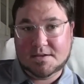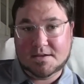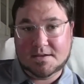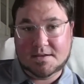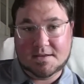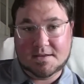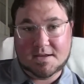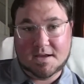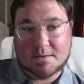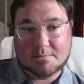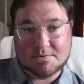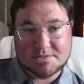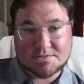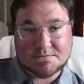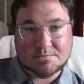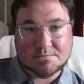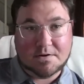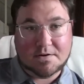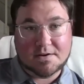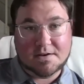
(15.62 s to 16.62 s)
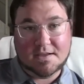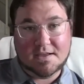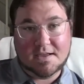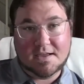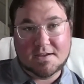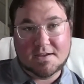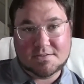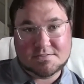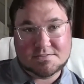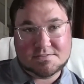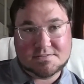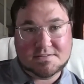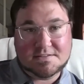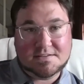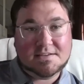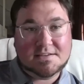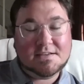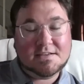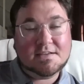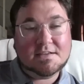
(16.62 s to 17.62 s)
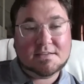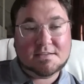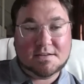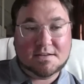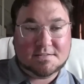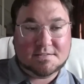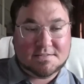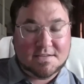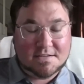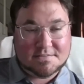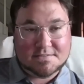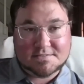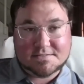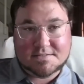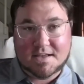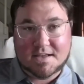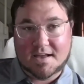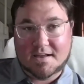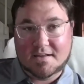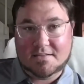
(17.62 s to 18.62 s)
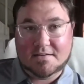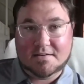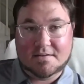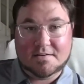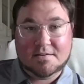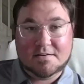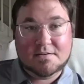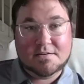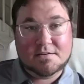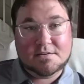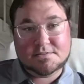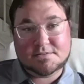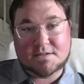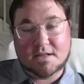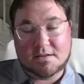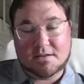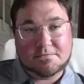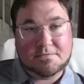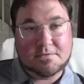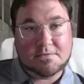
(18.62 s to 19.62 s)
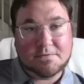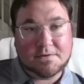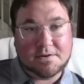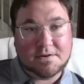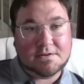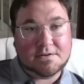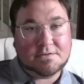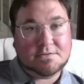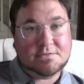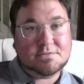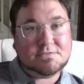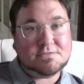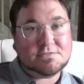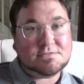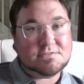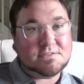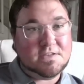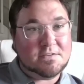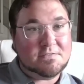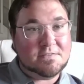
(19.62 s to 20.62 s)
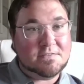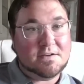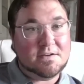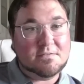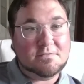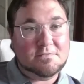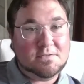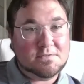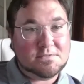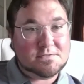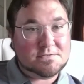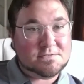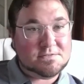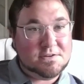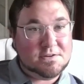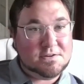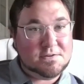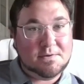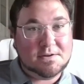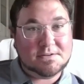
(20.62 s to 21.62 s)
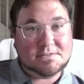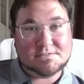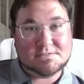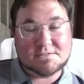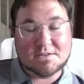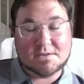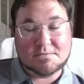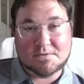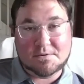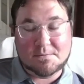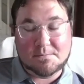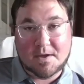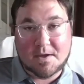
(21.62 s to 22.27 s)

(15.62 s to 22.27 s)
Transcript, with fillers: an e commerce marketing agency. Today's guest is Tyler. Tyler, feel free to introduce yourself and let our viewers know about yourself and your